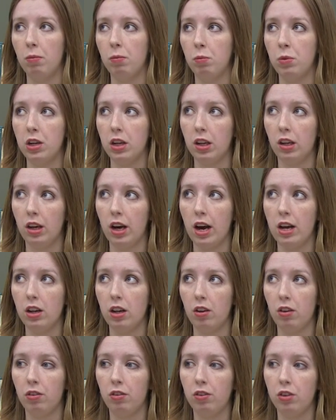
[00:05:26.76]
we can kind
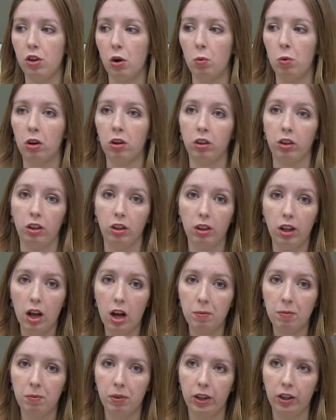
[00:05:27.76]
of, work at the
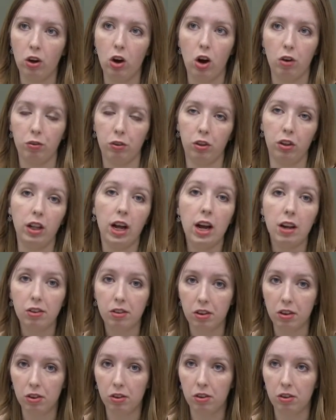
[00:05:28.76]
club and like offer
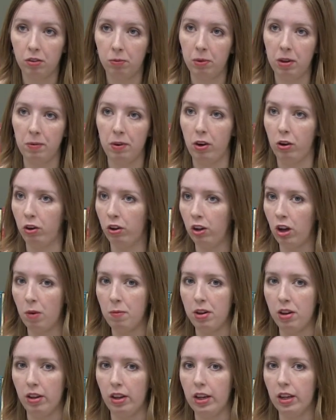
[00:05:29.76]
classes, and Planned Parenthood can
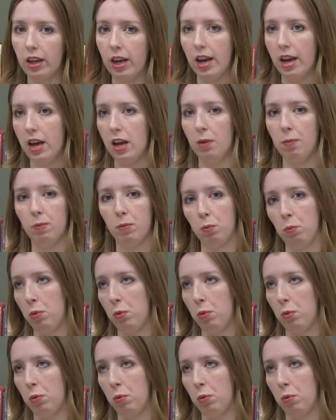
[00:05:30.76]
come in and like, hey,